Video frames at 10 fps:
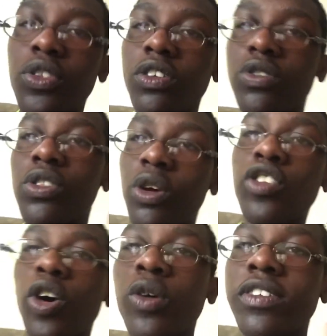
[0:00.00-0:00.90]
those
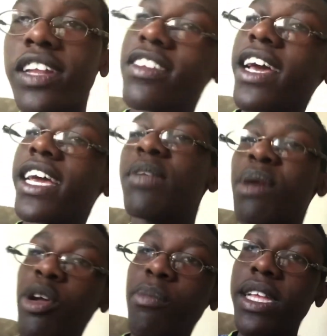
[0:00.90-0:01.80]
holes that suck in
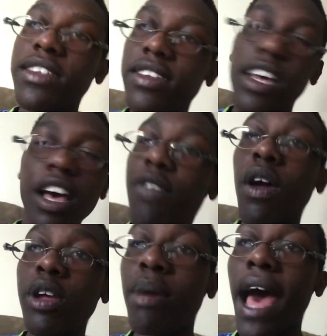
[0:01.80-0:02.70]
pyramids. Very
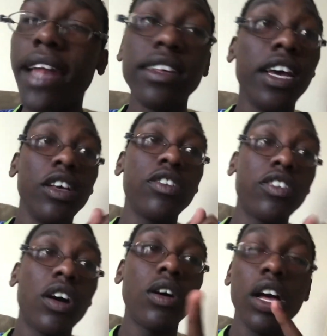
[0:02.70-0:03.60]
bad.
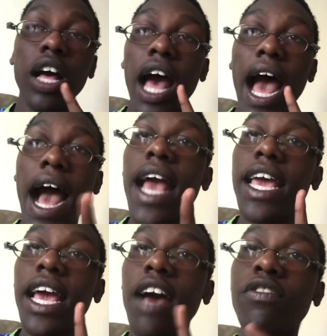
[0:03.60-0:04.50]
So I
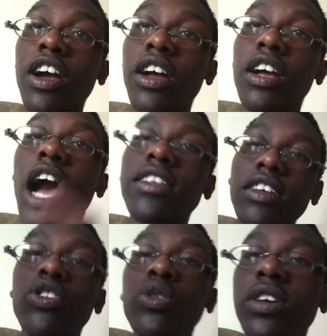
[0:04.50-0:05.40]
have
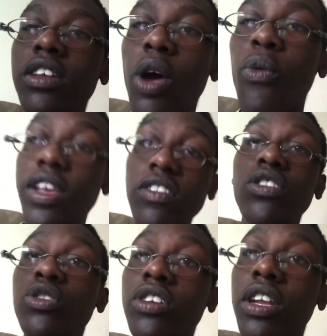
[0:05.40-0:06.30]
constituted
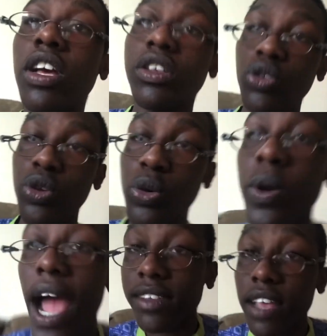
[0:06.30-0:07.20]
restitution to you
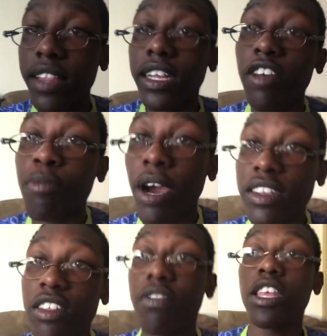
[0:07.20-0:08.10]
guys that have bought the
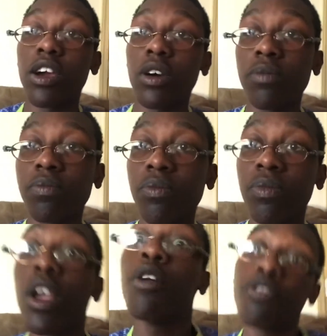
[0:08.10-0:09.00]
video
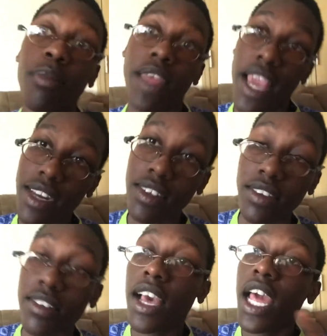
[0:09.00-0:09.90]
from the 80s.
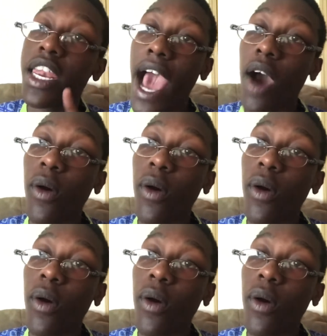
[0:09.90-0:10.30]
Now,